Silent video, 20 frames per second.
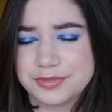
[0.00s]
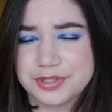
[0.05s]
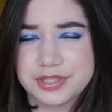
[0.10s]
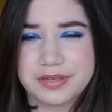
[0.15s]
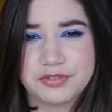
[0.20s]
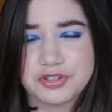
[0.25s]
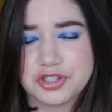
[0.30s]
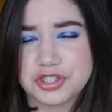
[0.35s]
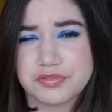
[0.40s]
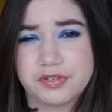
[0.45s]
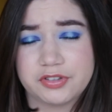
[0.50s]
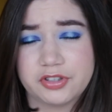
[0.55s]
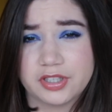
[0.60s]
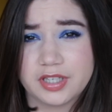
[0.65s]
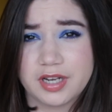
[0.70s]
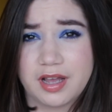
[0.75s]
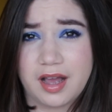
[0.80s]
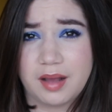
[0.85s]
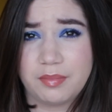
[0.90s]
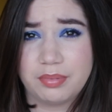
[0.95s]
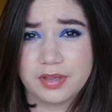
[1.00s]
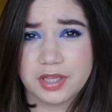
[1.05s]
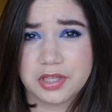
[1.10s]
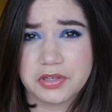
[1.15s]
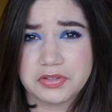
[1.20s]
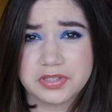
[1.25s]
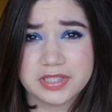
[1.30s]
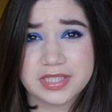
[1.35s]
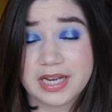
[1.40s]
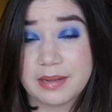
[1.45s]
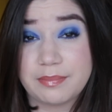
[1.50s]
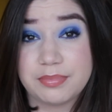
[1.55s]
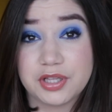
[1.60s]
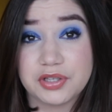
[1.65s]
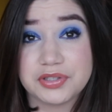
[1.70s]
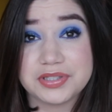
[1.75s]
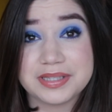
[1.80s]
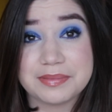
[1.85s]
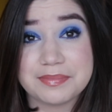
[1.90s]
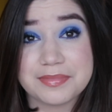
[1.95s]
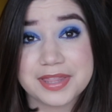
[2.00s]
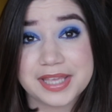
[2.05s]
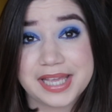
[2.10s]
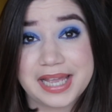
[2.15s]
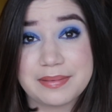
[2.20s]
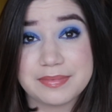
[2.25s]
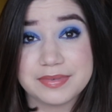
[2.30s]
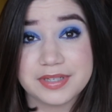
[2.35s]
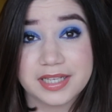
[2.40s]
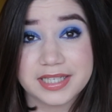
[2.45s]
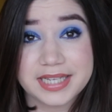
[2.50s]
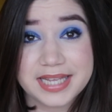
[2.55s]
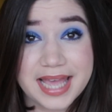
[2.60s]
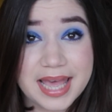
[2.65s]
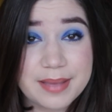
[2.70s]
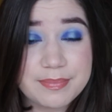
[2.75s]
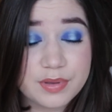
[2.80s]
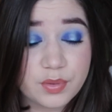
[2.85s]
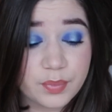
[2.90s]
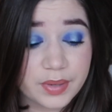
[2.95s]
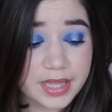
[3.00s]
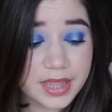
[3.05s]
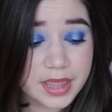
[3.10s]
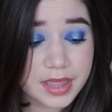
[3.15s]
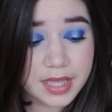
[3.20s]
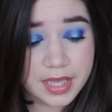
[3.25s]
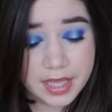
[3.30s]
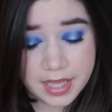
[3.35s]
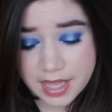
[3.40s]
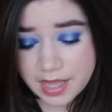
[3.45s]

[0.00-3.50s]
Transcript: so I just rather not upload and upload something I'm not happy with.